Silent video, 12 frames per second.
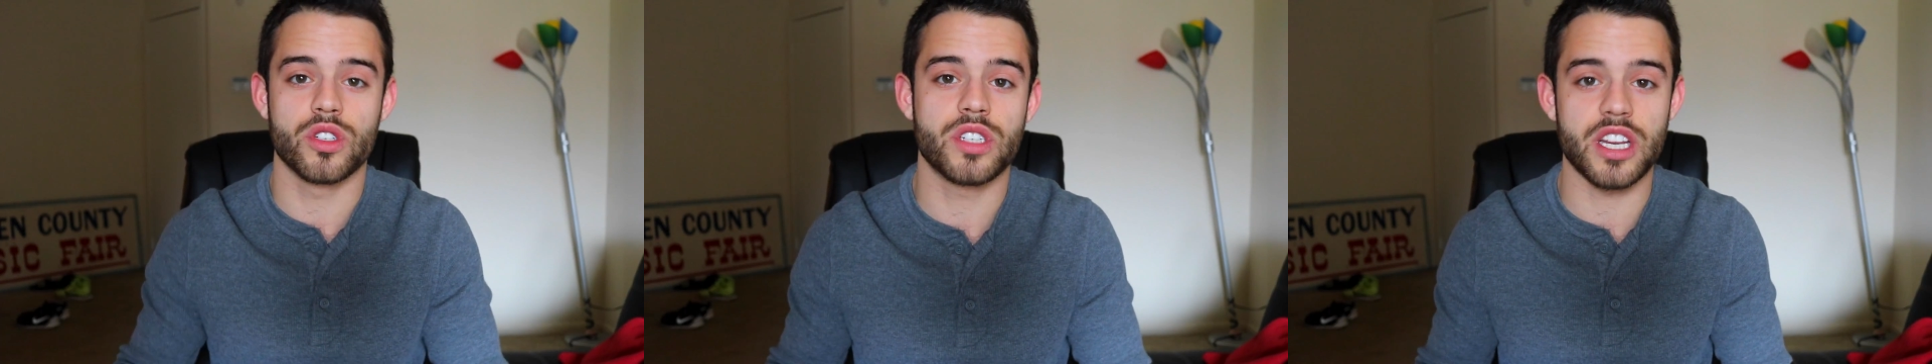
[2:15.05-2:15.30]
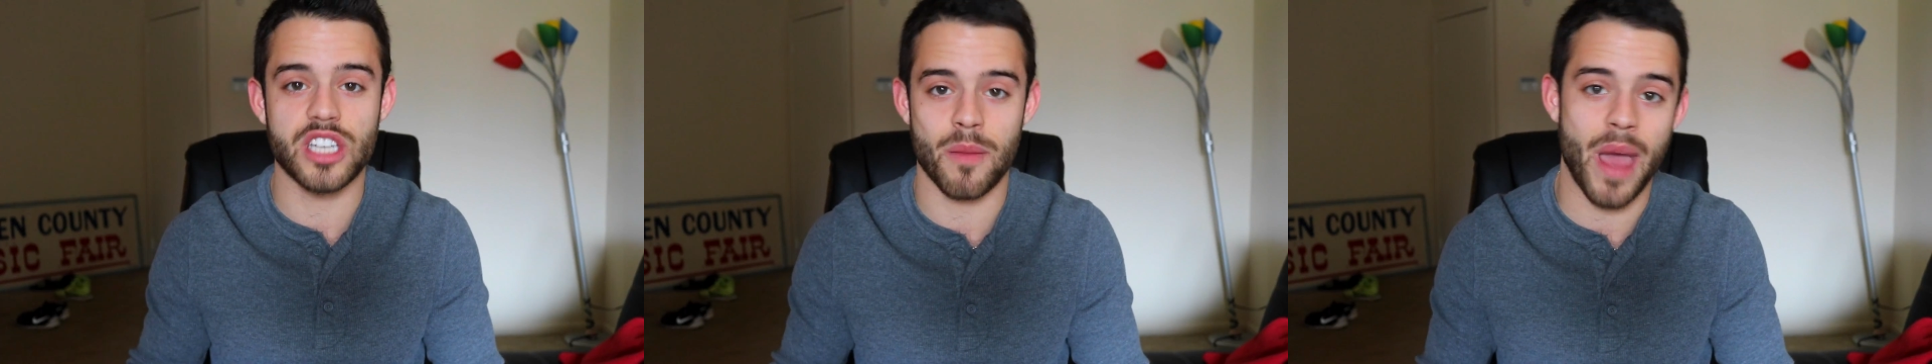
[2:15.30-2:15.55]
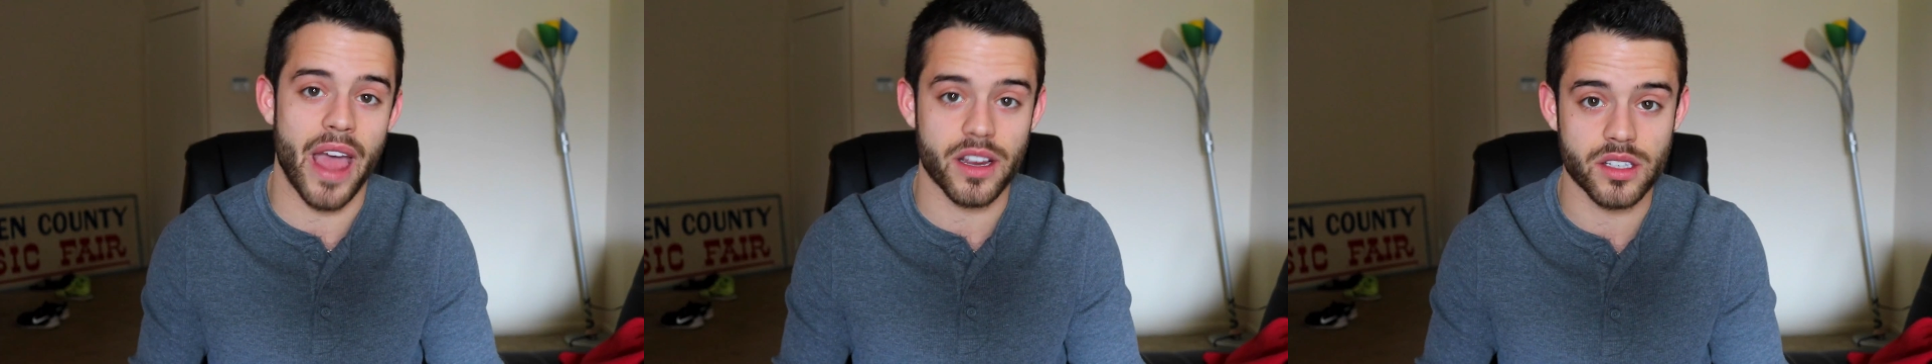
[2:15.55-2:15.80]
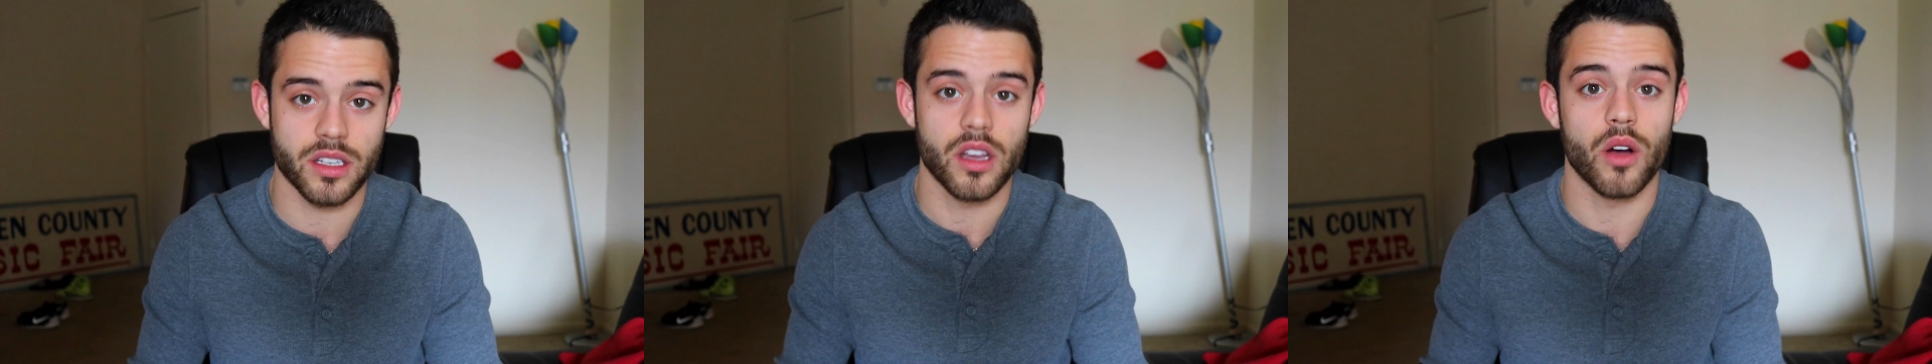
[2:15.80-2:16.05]
TJ
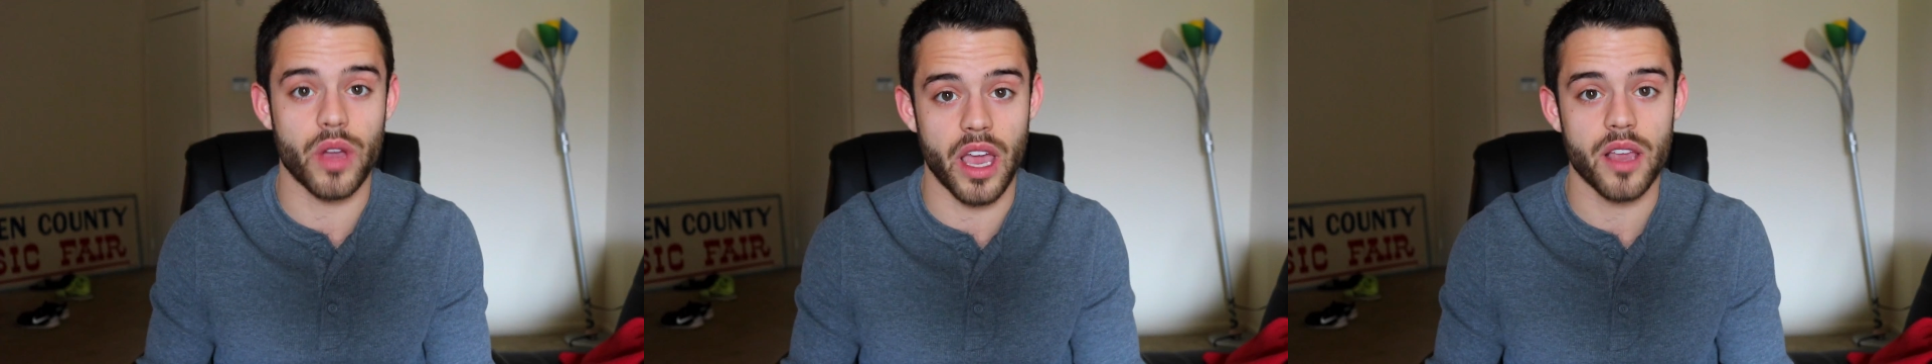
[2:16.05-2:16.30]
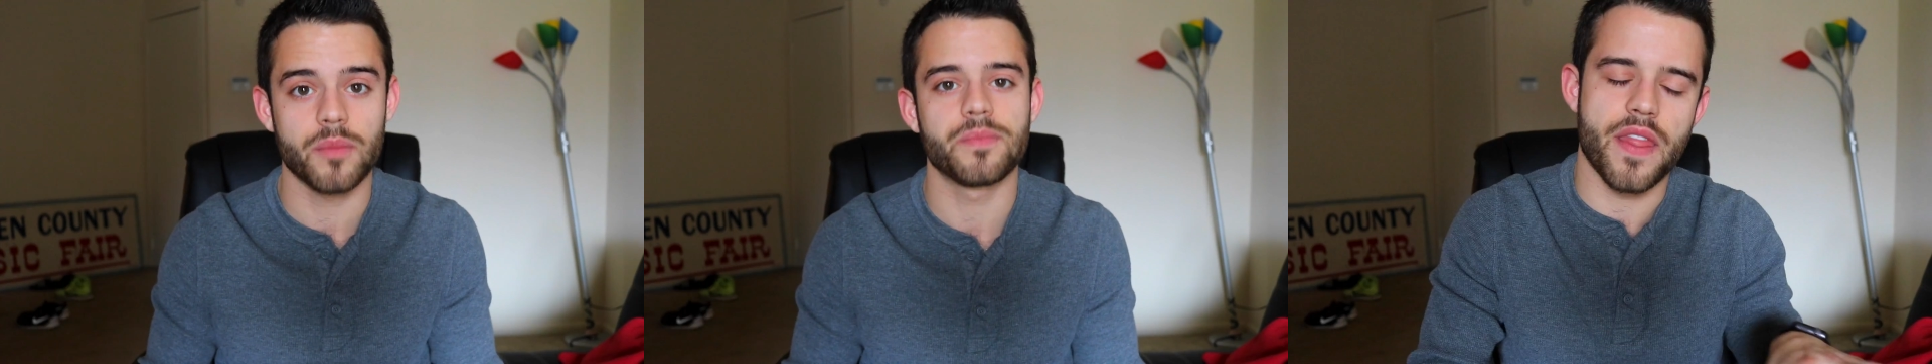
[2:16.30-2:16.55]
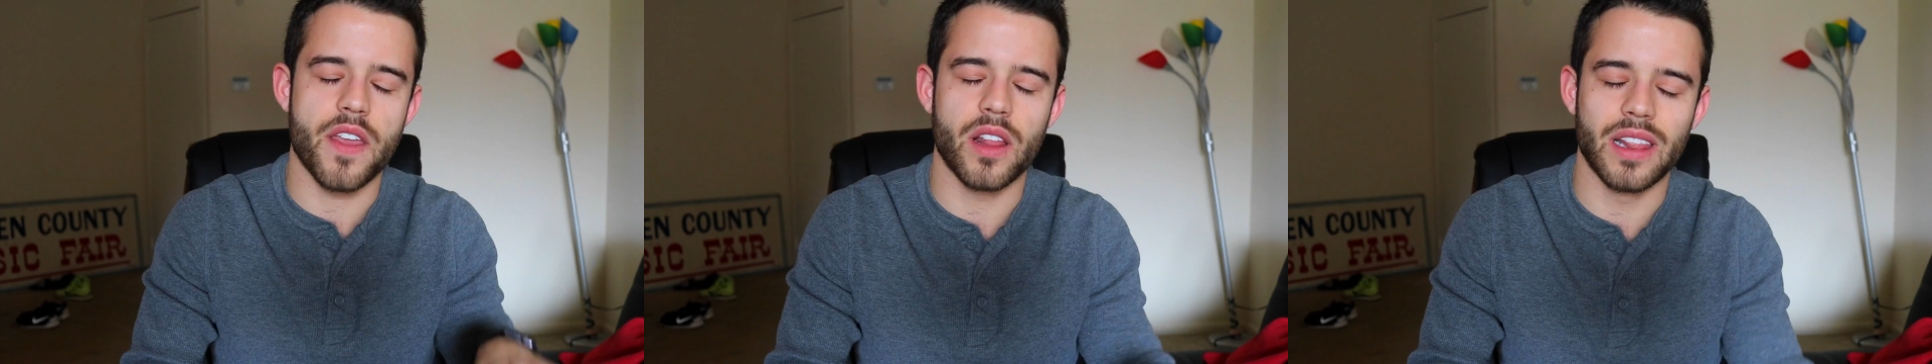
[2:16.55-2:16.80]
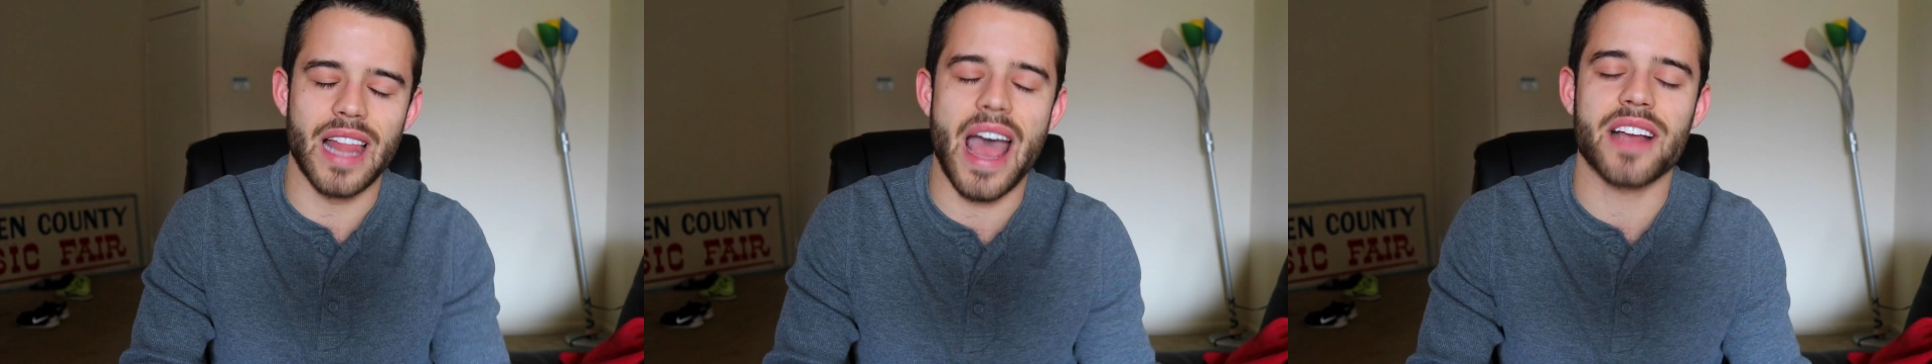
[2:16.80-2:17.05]
Maxx, okay? The
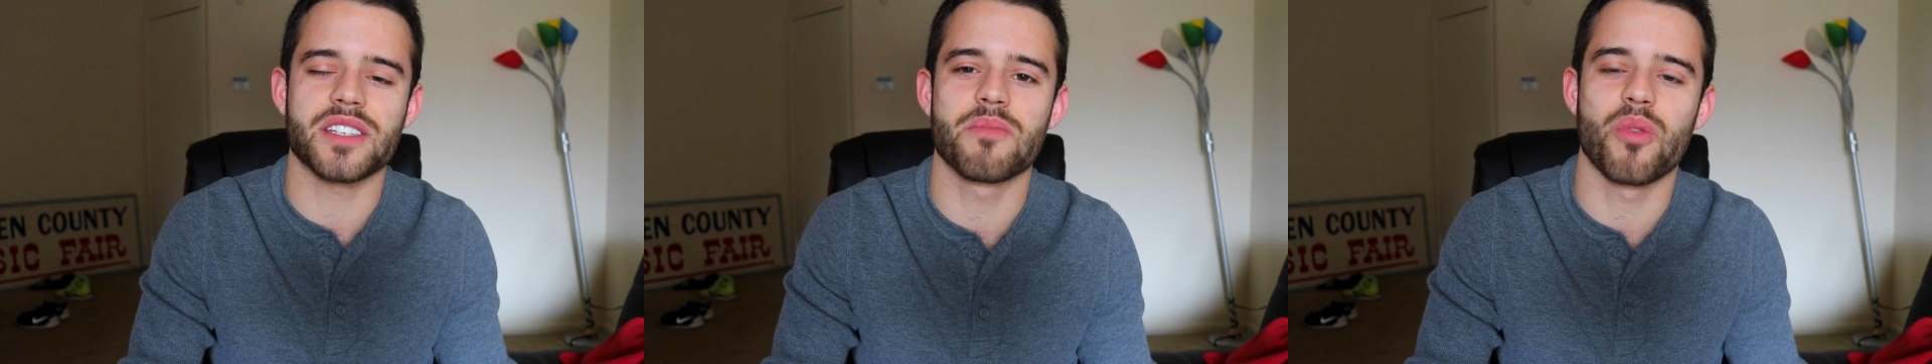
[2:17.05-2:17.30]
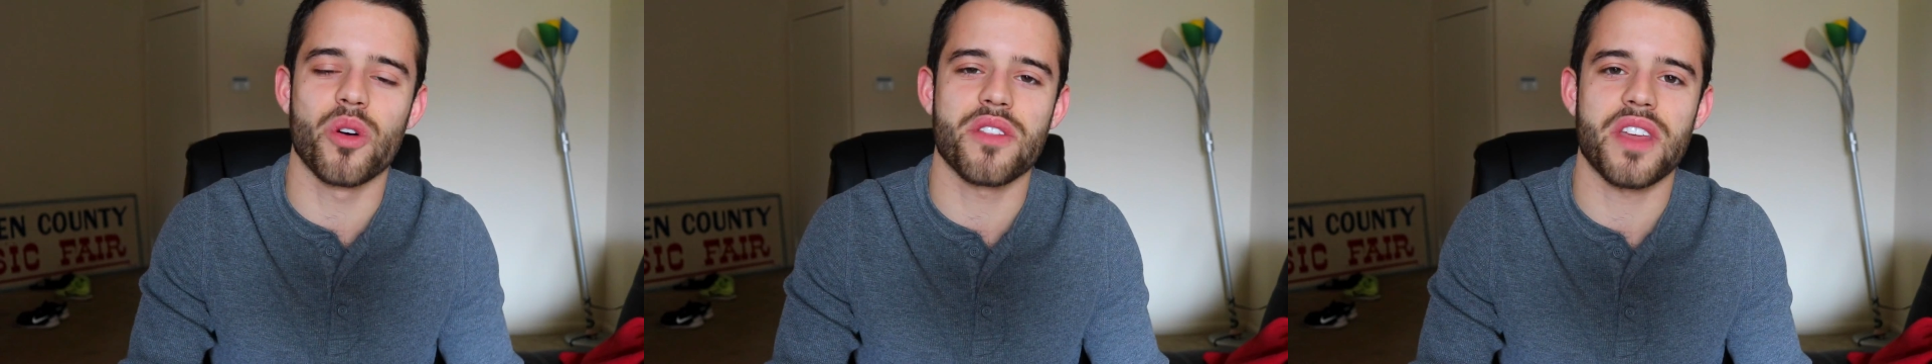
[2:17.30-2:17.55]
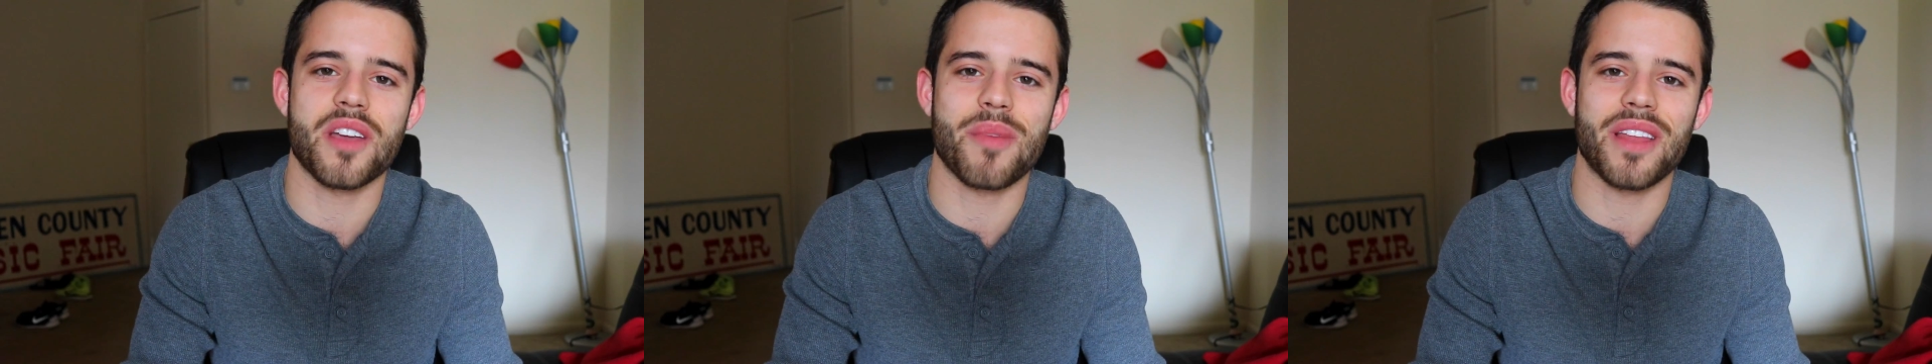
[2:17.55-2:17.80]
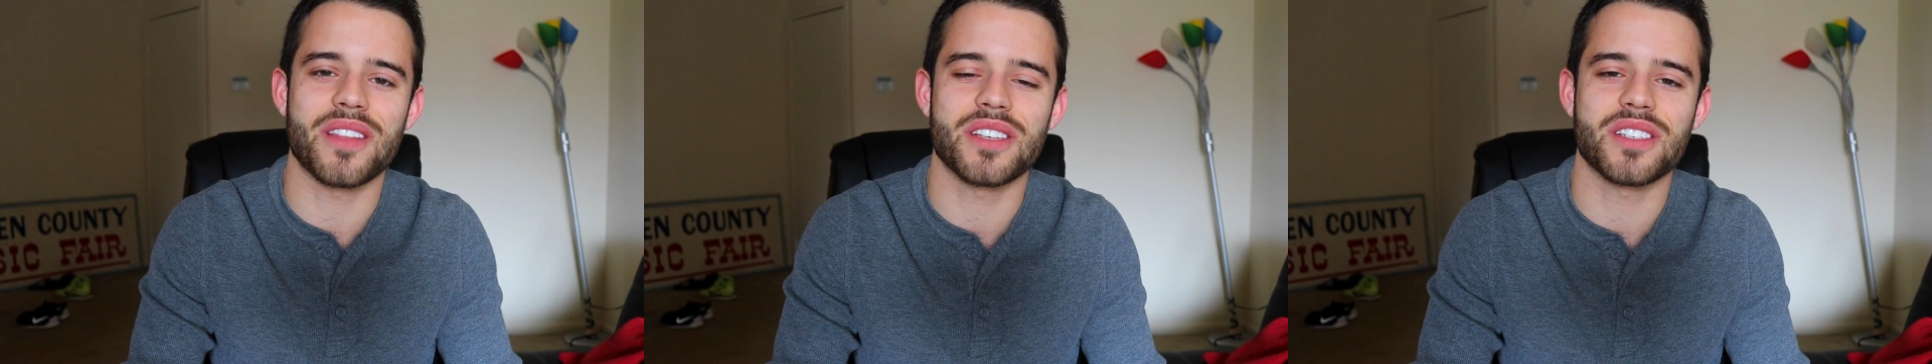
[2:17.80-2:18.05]
last important thing
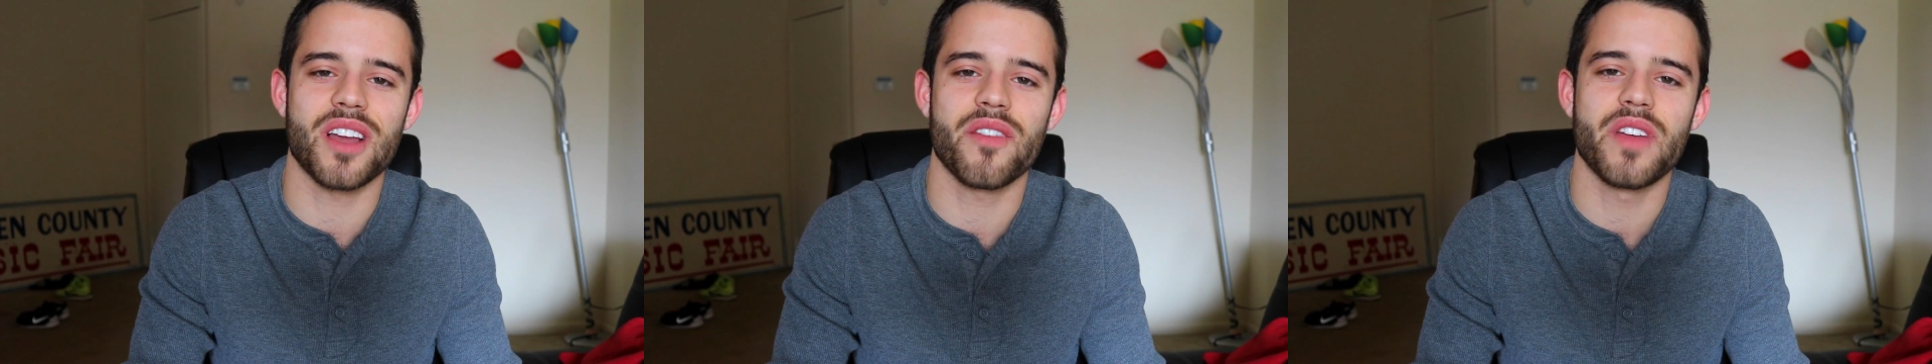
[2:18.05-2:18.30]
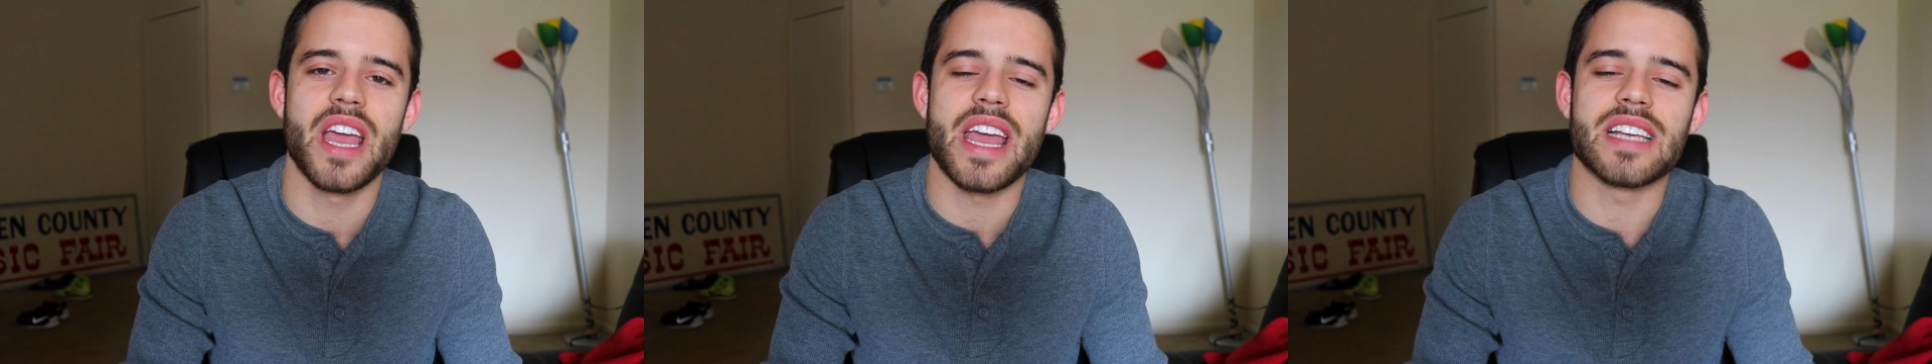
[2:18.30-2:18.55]
about this stuff